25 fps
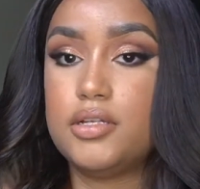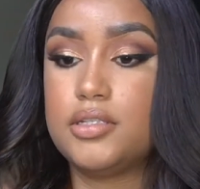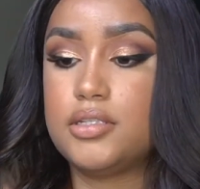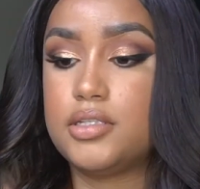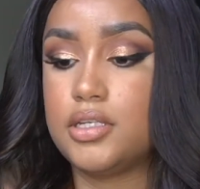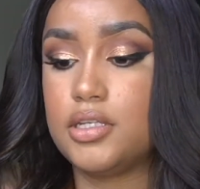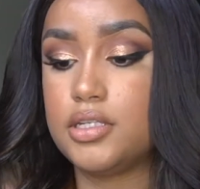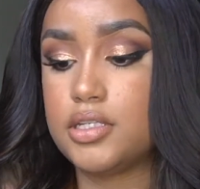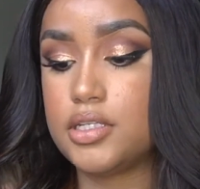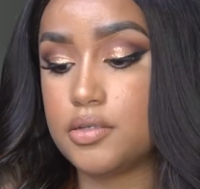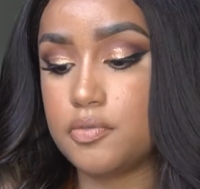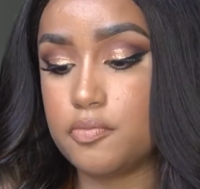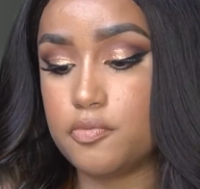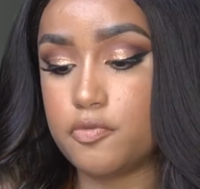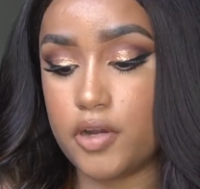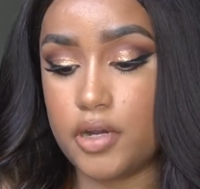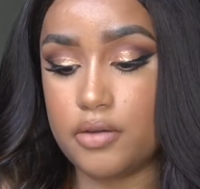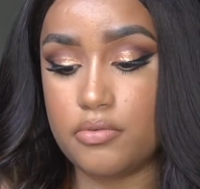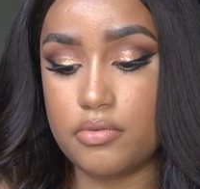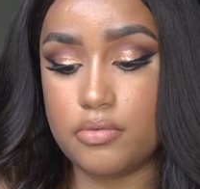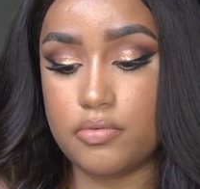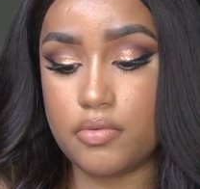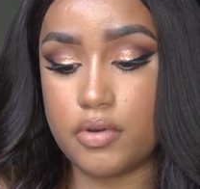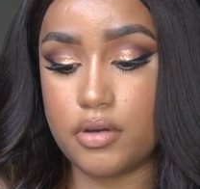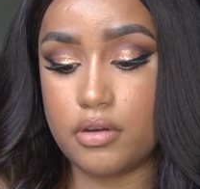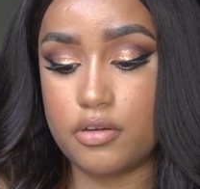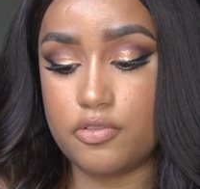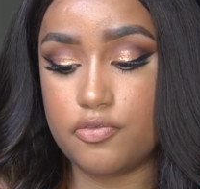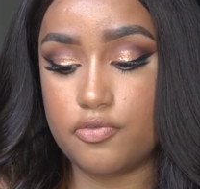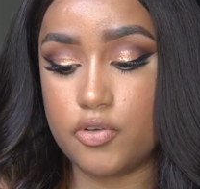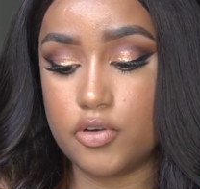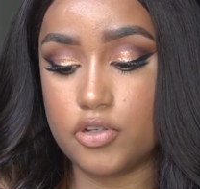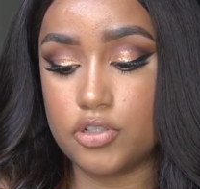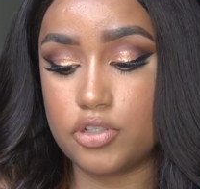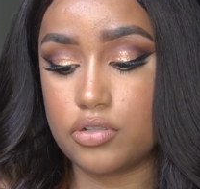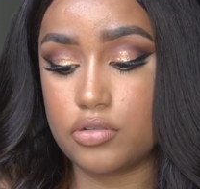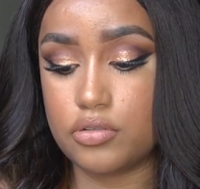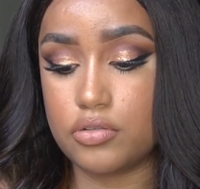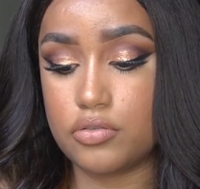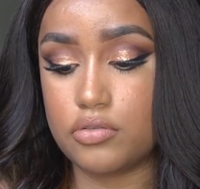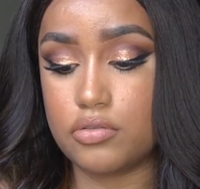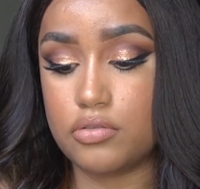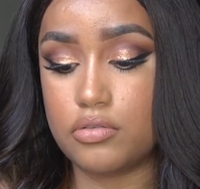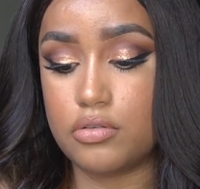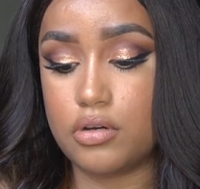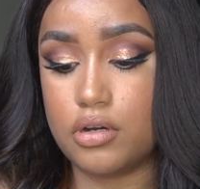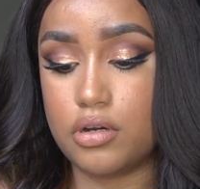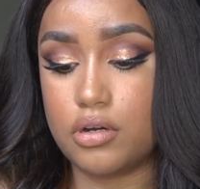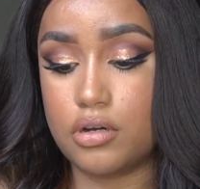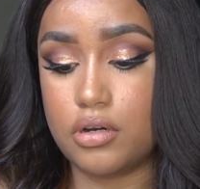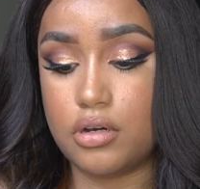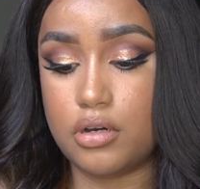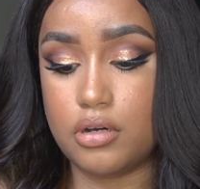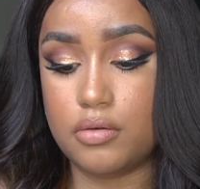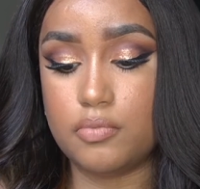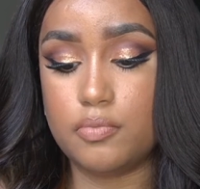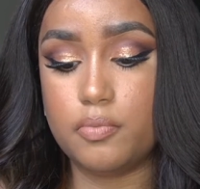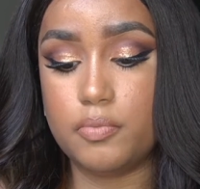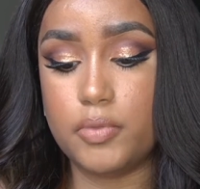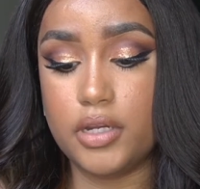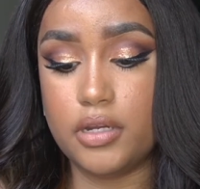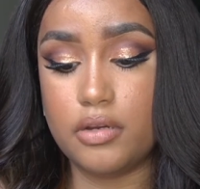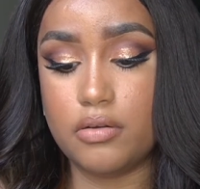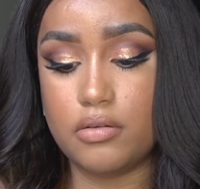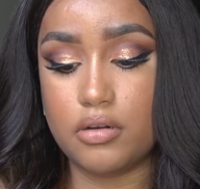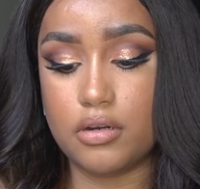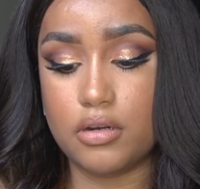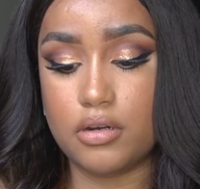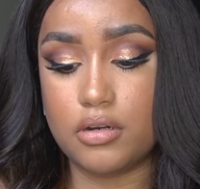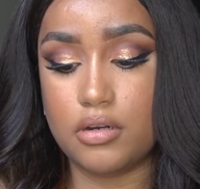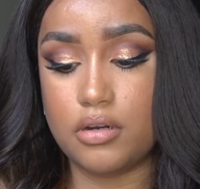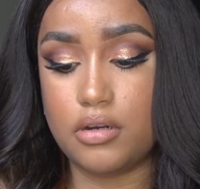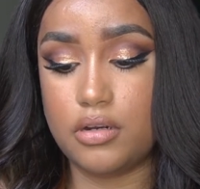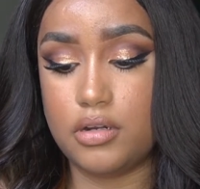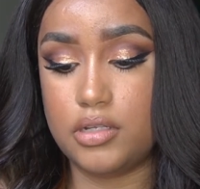it's a very functional mirror.